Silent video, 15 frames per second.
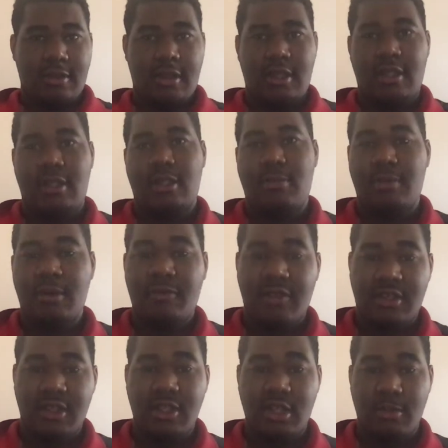it's a bit of a
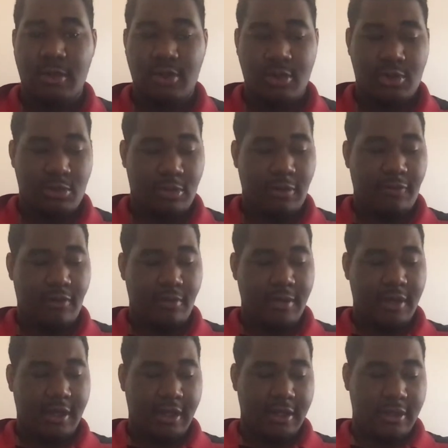sentimental story for me,
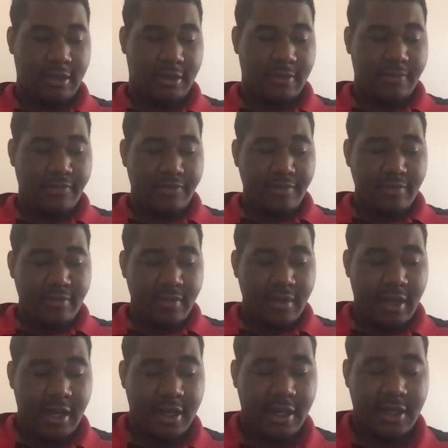and
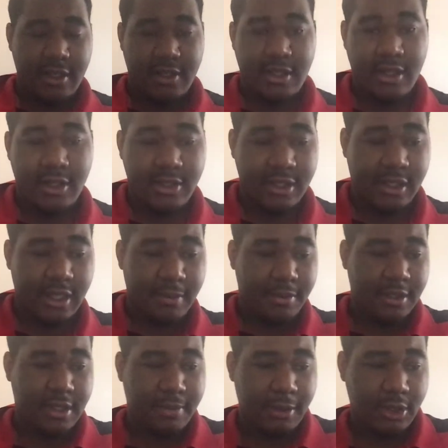I decided to keep the
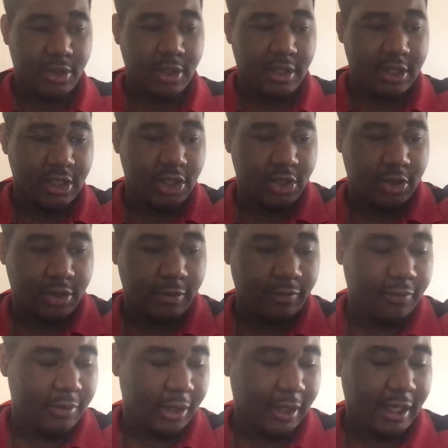special edition
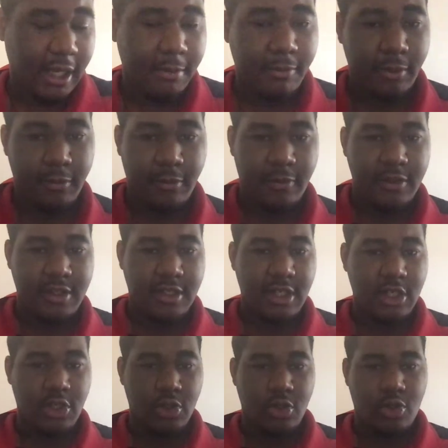that came with
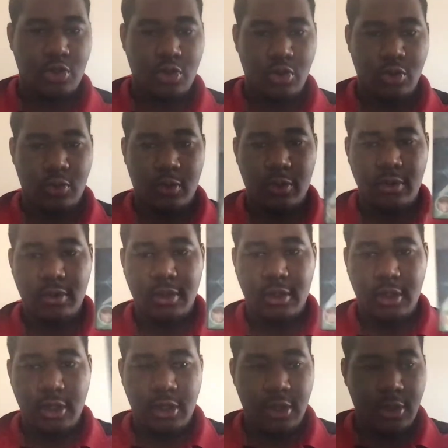revisitations too,
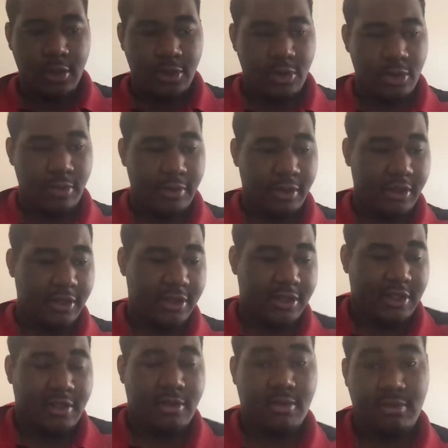
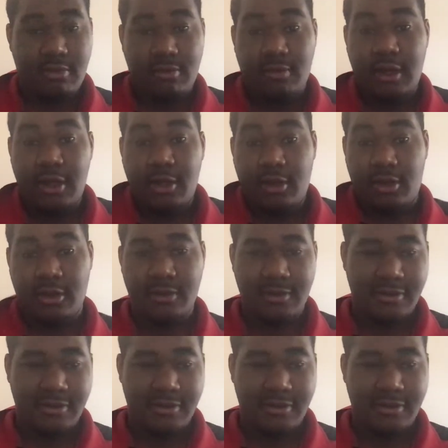because why not?